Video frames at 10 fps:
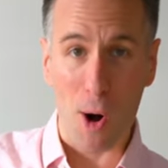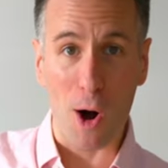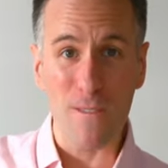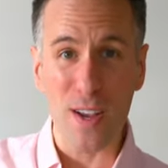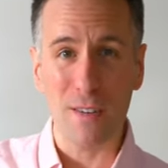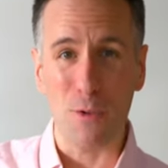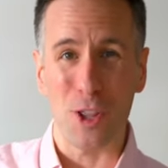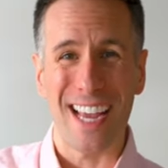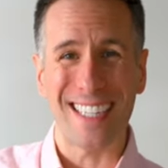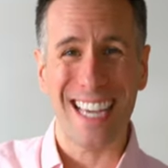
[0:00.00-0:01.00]
Perfect for
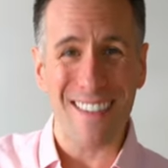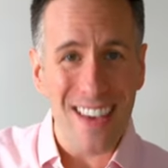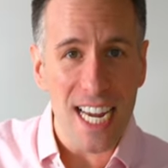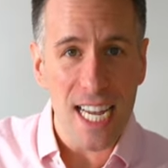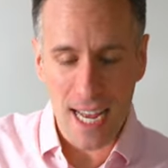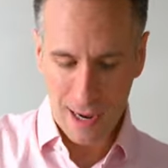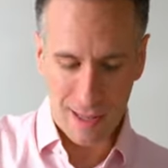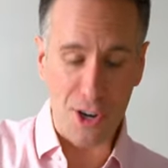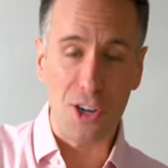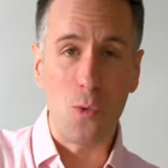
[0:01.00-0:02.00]
Thanksgiving. And
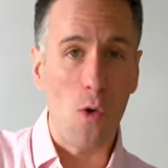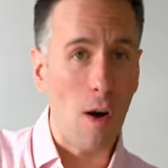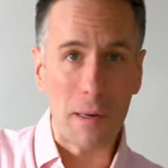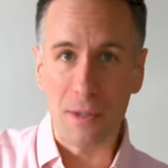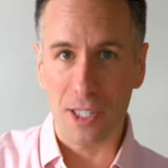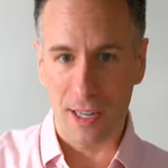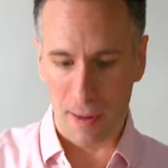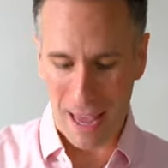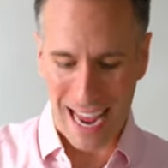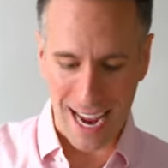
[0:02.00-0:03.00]
then you can warm them just in
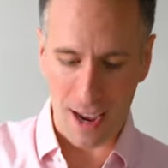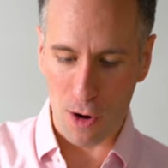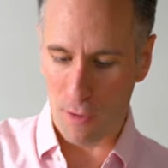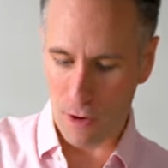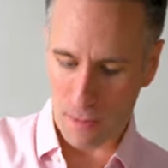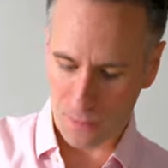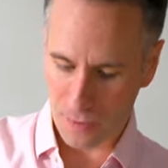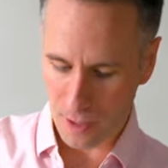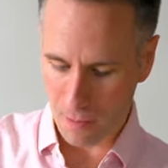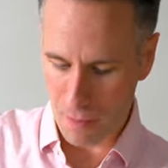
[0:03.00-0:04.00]
a pan over
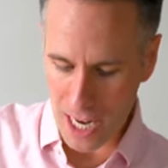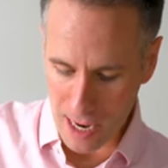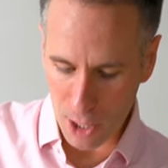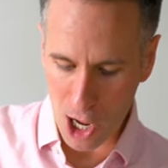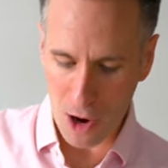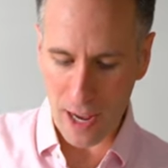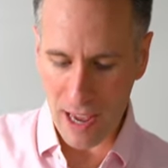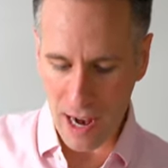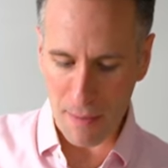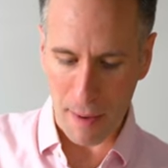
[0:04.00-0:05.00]
medium low
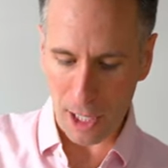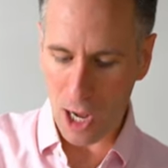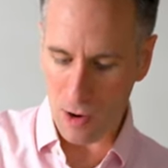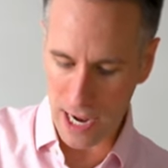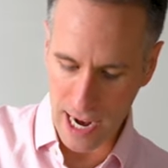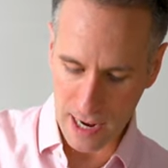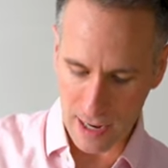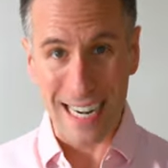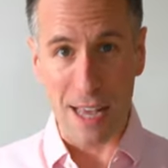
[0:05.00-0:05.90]
heat, maybe low heat.